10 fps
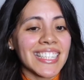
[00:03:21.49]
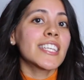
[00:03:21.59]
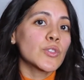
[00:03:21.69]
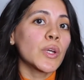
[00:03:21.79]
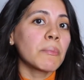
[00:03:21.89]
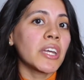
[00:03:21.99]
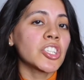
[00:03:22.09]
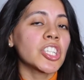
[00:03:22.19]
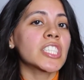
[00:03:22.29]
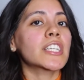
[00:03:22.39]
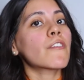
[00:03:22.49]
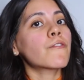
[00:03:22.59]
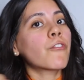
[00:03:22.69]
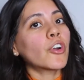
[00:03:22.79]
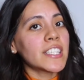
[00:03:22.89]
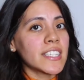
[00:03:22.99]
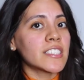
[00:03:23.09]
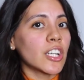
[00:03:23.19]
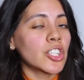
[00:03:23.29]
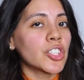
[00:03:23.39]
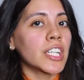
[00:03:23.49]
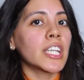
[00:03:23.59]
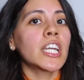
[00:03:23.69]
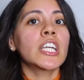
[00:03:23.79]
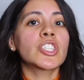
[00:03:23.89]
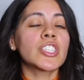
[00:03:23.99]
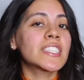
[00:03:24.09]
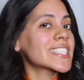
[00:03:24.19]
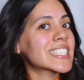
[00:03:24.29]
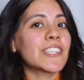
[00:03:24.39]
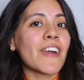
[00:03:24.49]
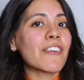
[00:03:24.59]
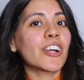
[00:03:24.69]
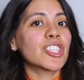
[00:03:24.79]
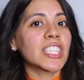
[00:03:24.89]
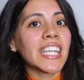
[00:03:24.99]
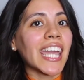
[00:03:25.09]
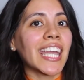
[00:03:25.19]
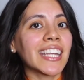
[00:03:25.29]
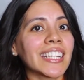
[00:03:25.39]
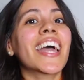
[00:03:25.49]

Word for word: This one measures 4600 to 6500K.